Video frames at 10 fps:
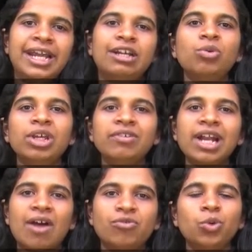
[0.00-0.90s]
It could
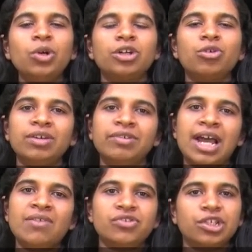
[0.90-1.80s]
even have 2, it could even
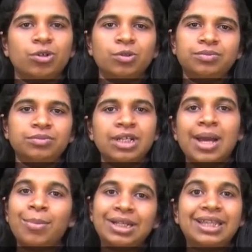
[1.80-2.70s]
have 0.
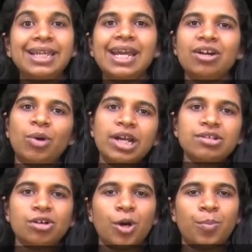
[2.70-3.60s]
But 3 and 1
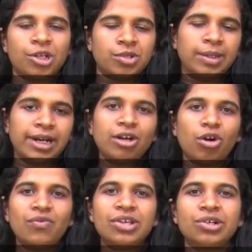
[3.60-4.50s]
is not possible, right?
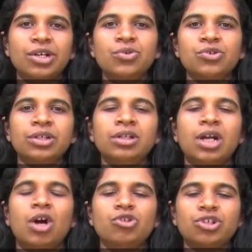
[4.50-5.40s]
Always reduce in
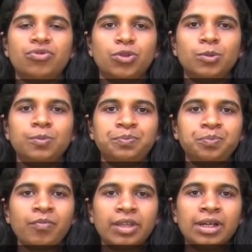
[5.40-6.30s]
counts of 2.
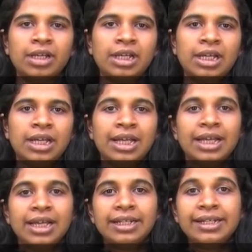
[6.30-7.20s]

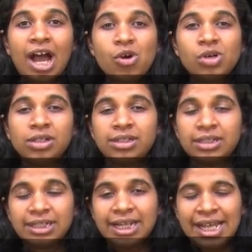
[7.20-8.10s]
Now,
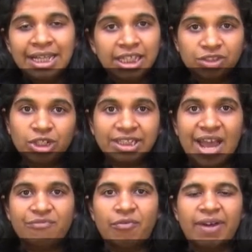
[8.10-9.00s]
this was
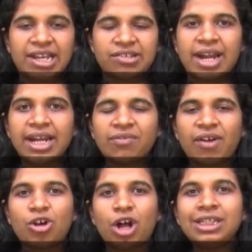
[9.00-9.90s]
f of x, right? If
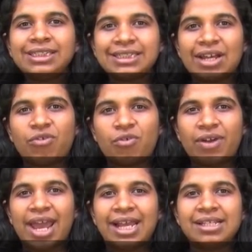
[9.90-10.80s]
I call this as f
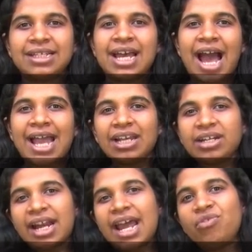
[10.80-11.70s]
of x, I
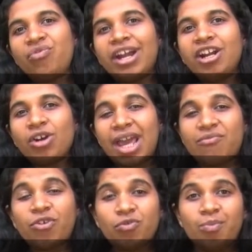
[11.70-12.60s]
can try and find out
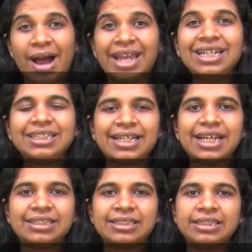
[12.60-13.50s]
f of minus
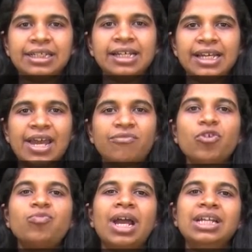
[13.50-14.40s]
x. F
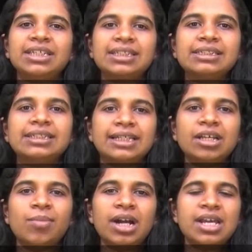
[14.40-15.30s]
of minus x is
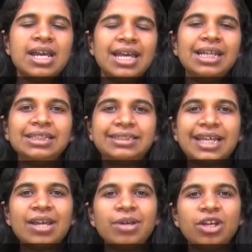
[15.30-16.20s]
nothing but, in the
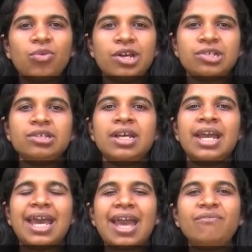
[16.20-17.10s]
same equation,
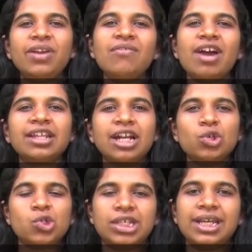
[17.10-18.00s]
everywhere that
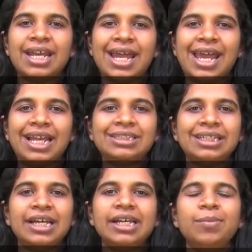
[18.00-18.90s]
you see an x,
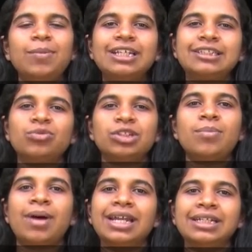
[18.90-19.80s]
replace it with
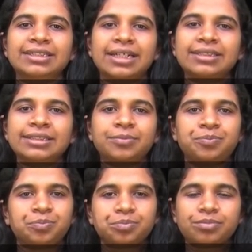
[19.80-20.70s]
a minus x.
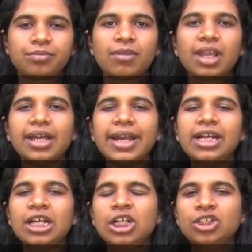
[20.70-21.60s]

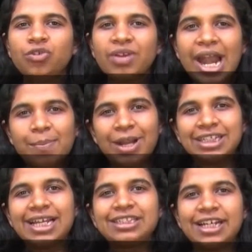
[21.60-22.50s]
Correct? So we had
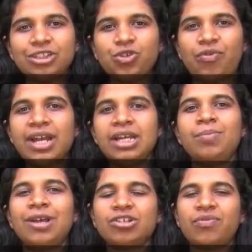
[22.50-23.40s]
plus x raised to 5.
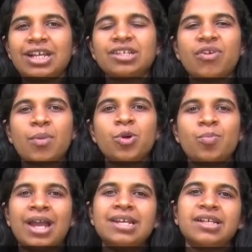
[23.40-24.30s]
In place of x, if I put
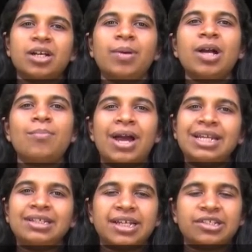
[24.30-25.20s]
minus, it will become
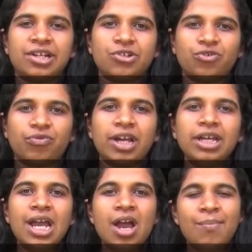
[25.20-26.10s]
minus x raised to 5.
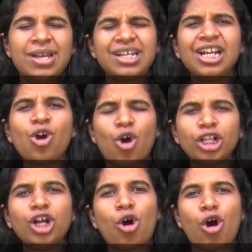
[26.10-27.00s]
Basically,
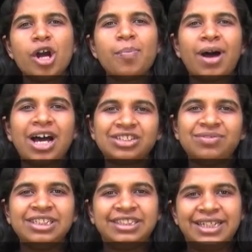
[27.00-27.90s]
all the odd powers
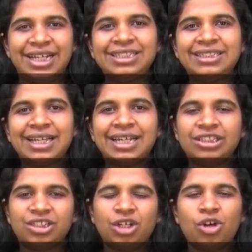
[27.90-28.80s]
will change
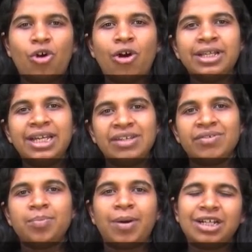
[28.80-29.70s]
signs. All the
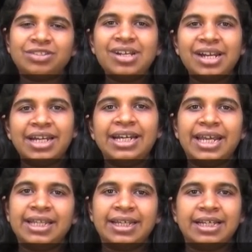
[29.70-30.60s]
even powers will
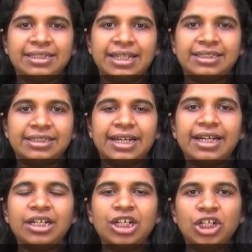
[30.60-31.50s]
retain their signs.
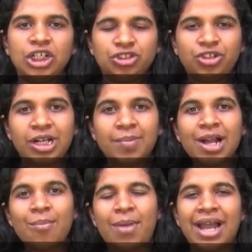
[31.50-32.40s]
Correct? So it will
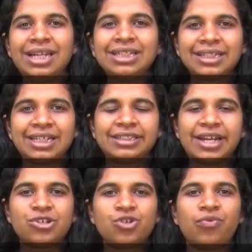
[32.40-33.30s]
become minus x
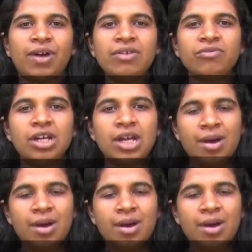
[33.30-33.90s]
raised to 5,